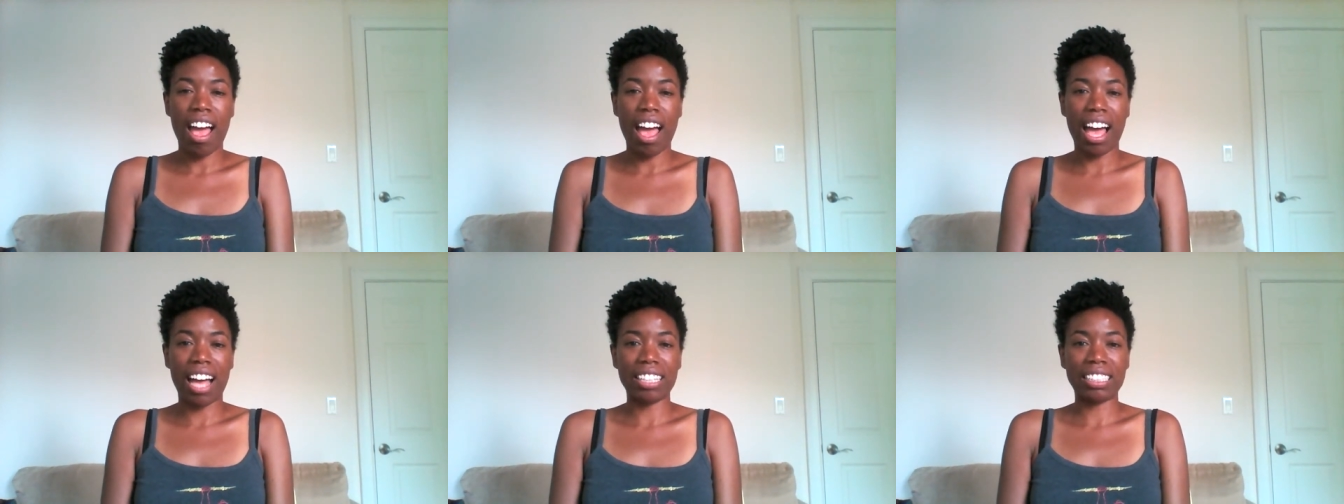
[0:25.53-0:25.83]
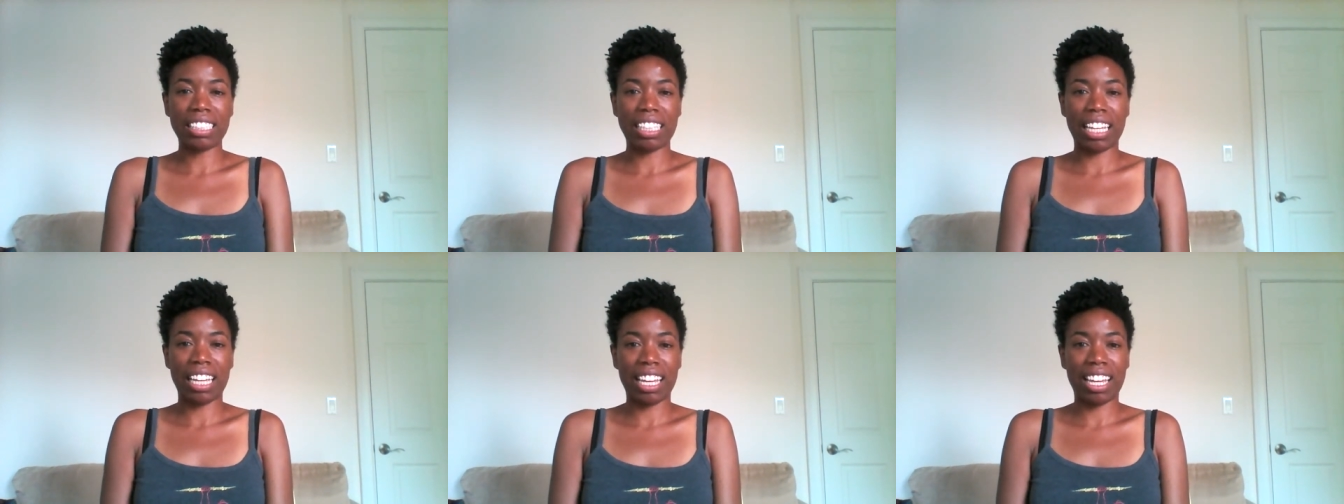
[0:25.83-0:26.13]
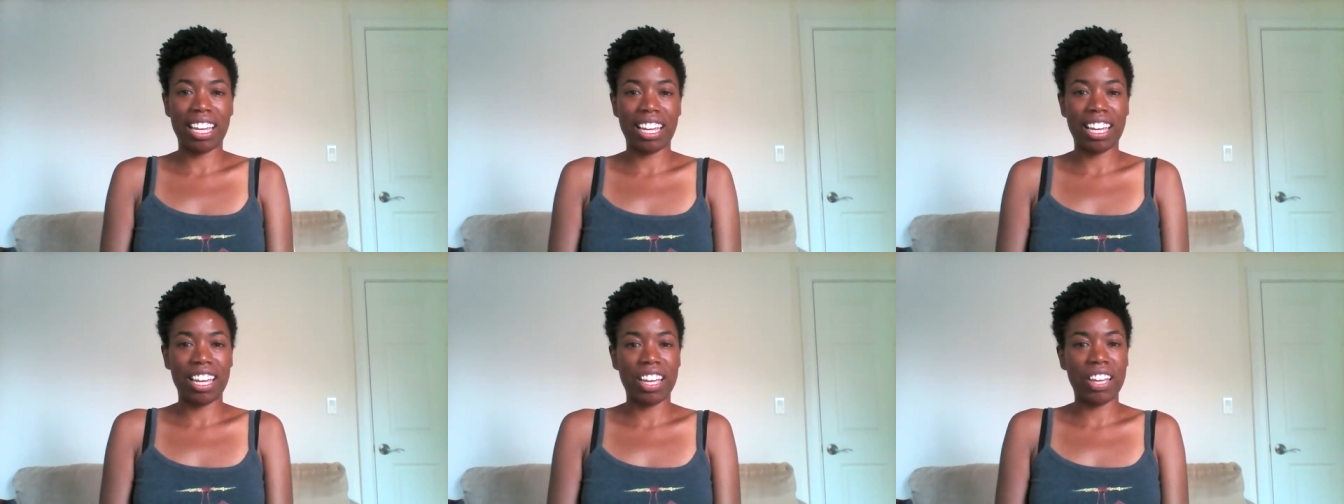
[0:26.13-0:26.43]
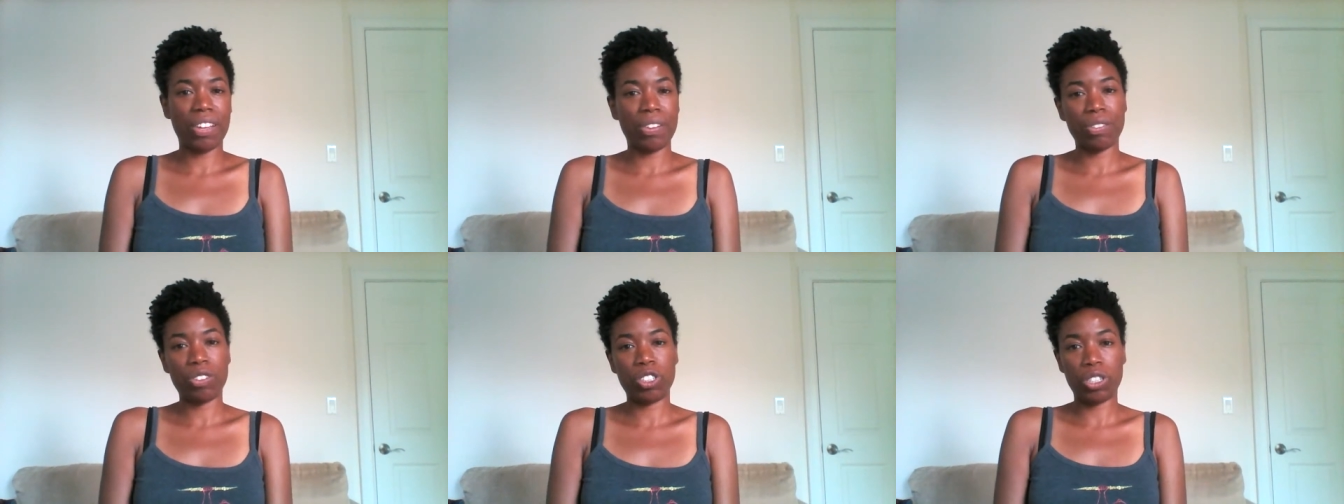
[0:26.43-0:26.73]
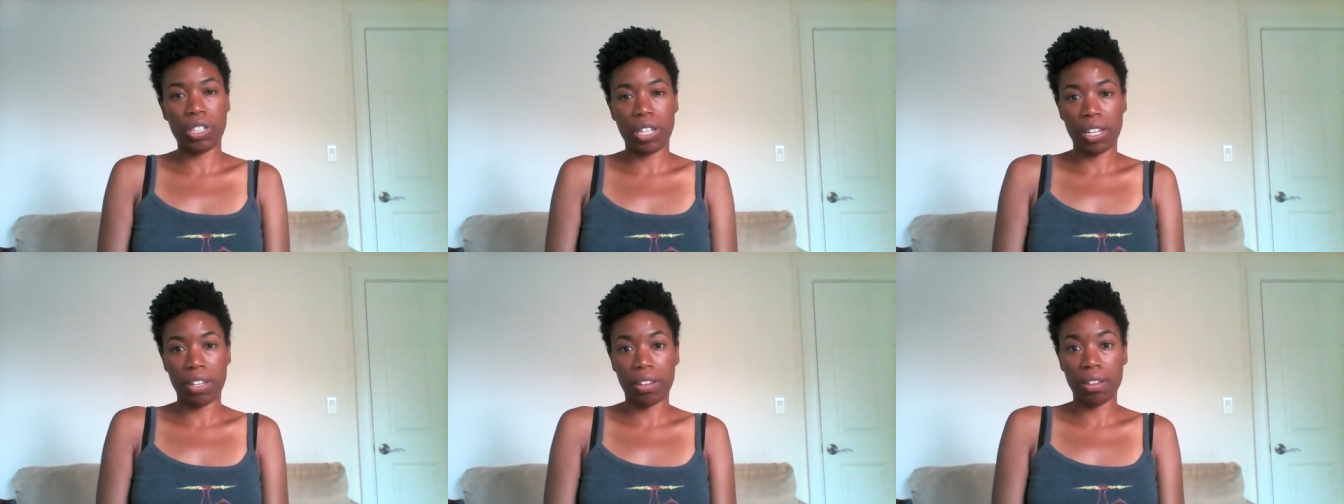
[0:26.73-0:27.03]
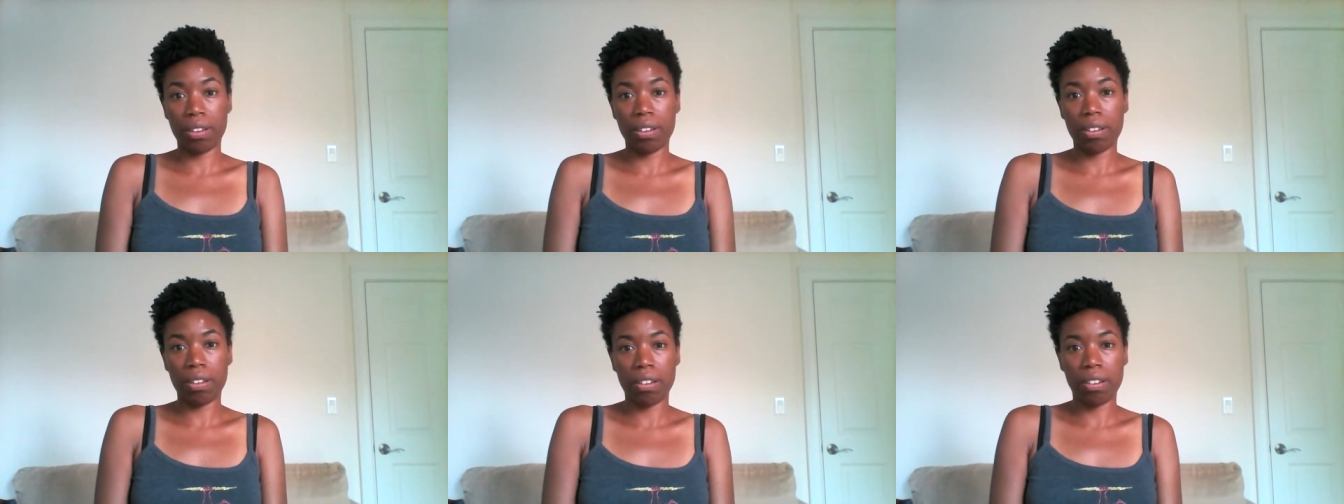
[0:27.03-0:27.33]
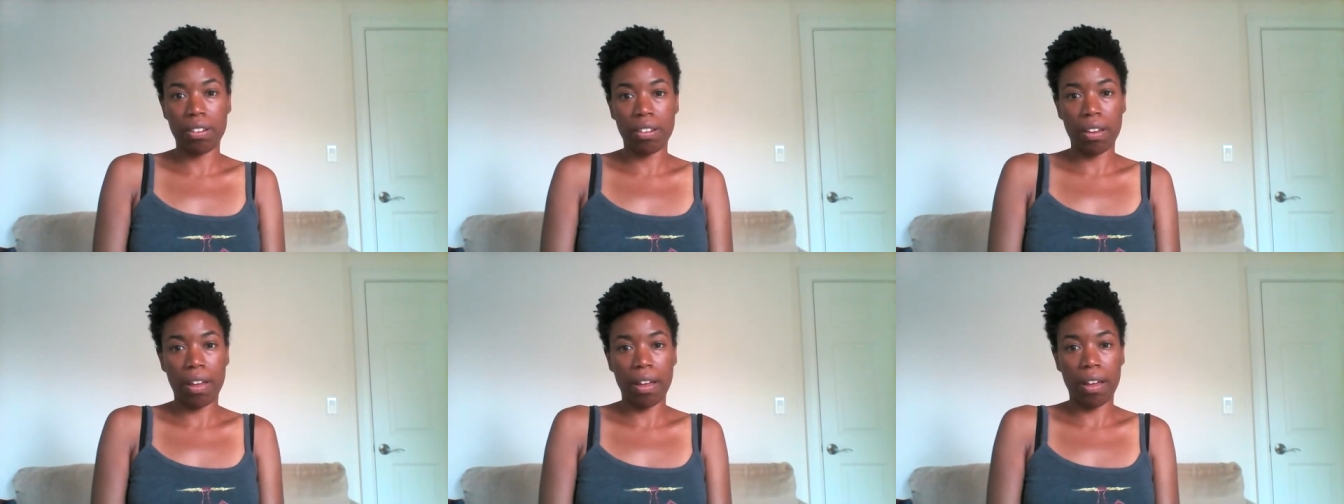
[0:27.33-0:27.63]
asking if she
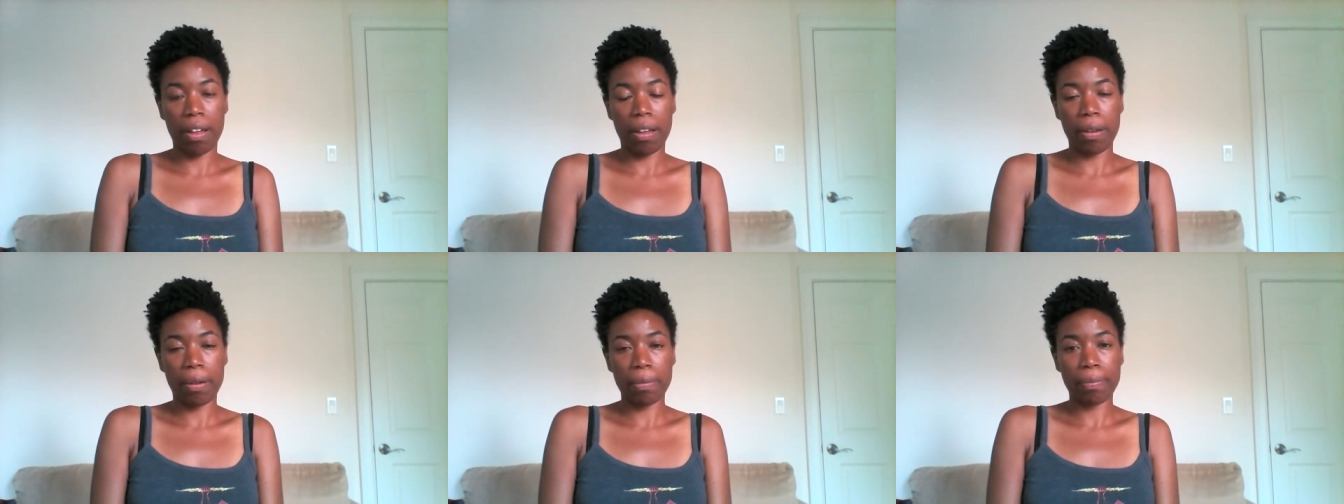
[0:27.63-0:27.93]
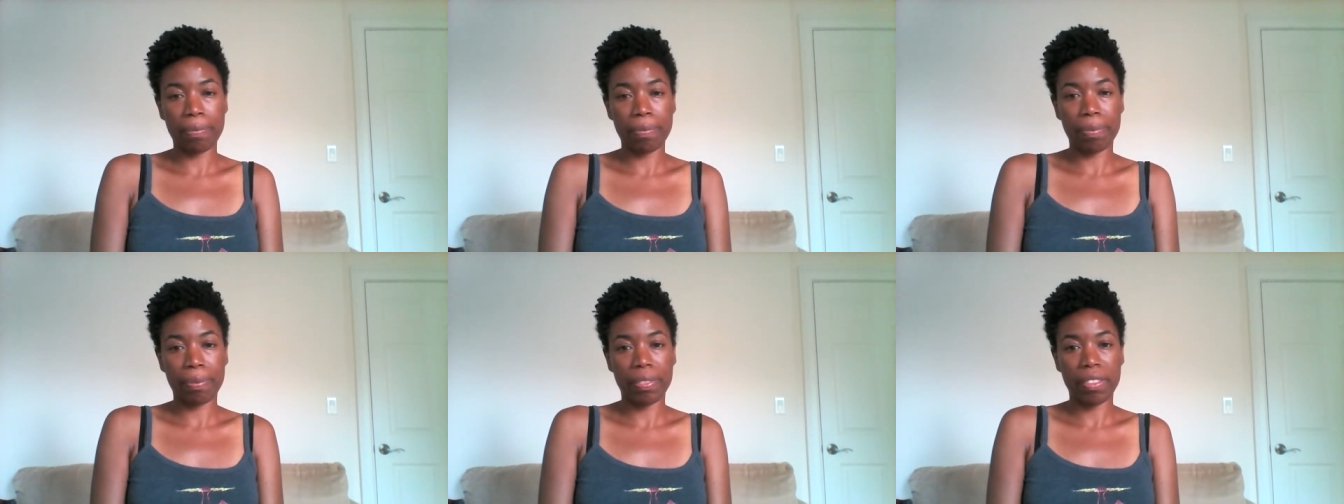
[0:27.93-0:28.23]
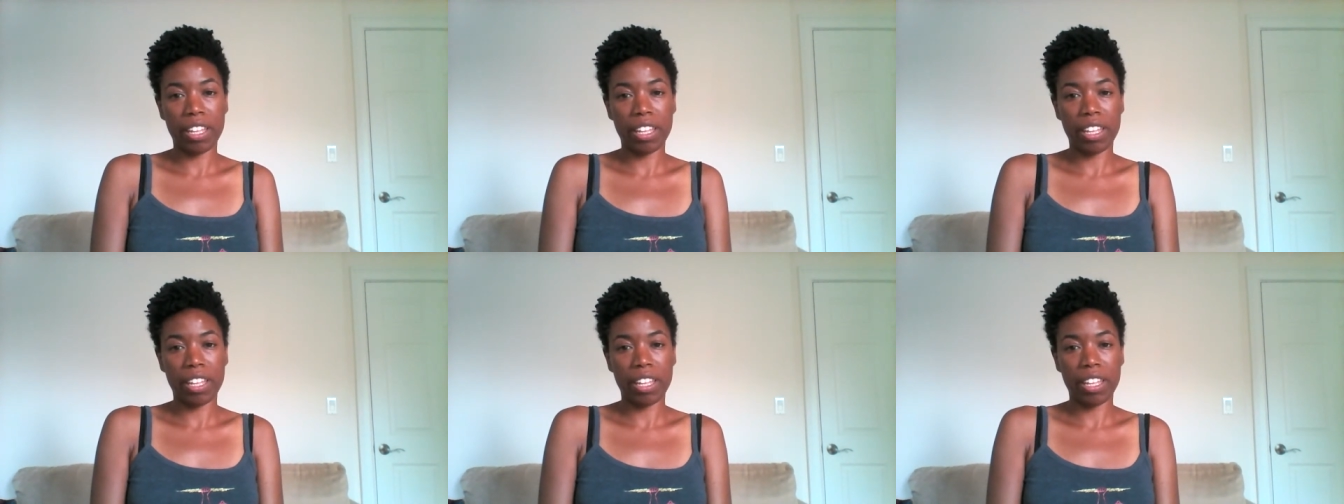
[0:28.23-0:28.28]
could um,